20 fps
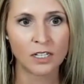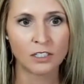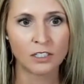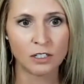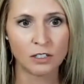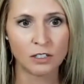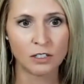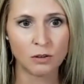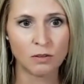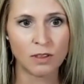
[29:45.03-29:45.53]

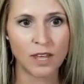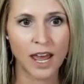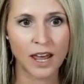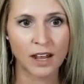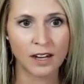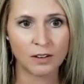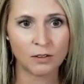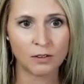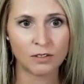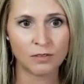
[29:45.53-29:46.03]
to do
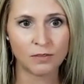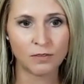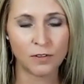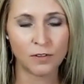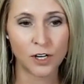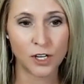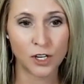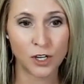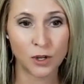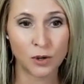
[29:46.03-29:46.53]
that
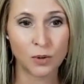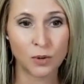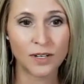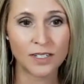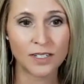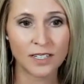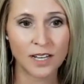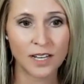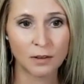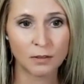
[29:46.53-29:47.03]
for you in
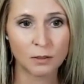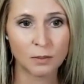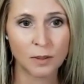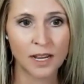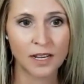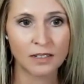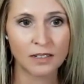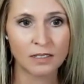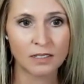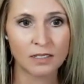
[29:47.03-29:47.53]
a safe
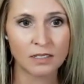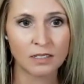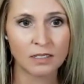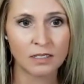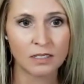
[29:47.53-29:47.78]
space.